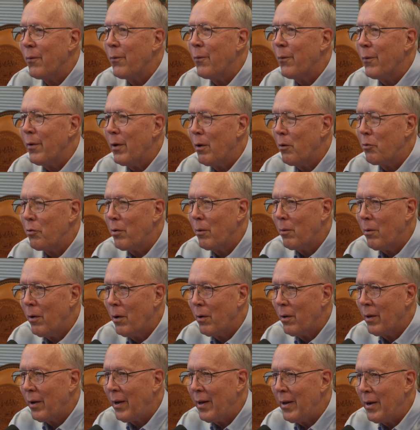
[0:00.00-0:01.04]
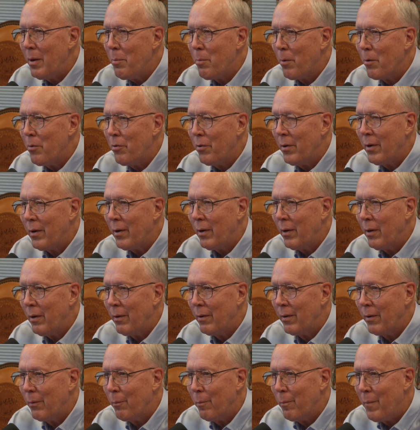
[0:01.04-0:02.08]
We also call it 80%
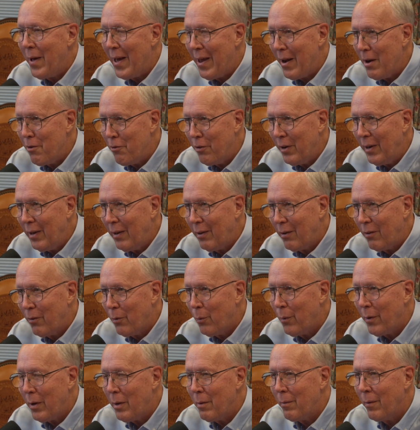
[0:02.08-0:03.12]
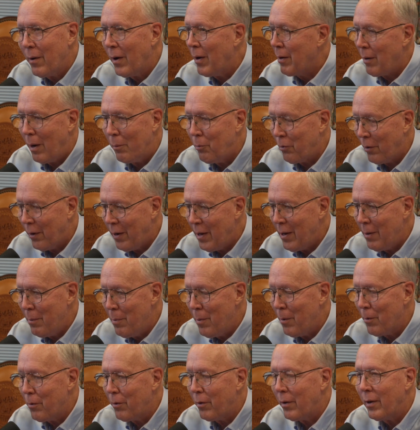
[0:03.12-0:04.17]
managing,
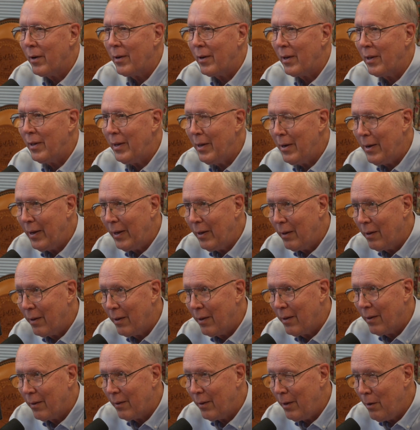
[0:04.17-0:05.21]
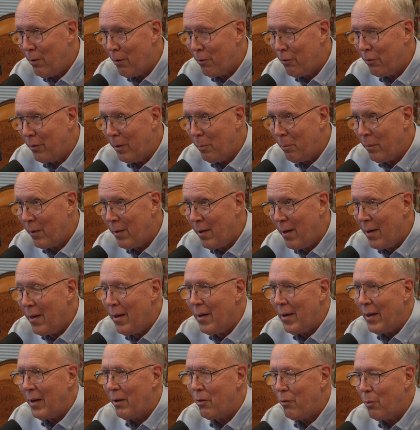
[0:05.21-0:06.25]
80% leadership,
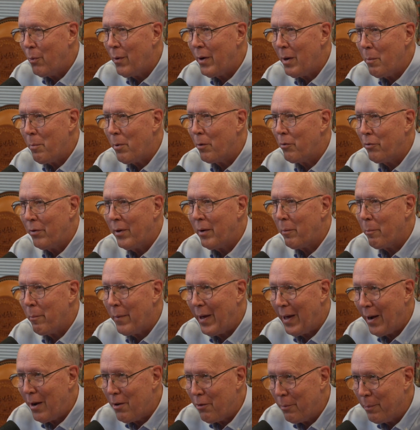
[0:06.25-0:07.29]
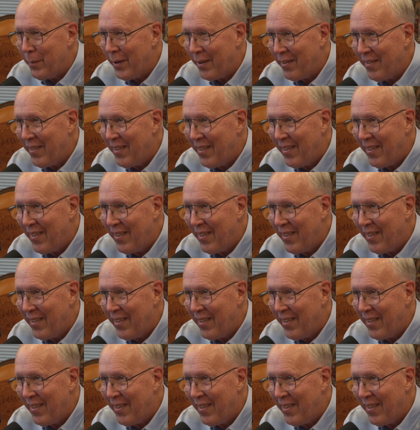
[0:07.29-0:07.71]
and 20% management.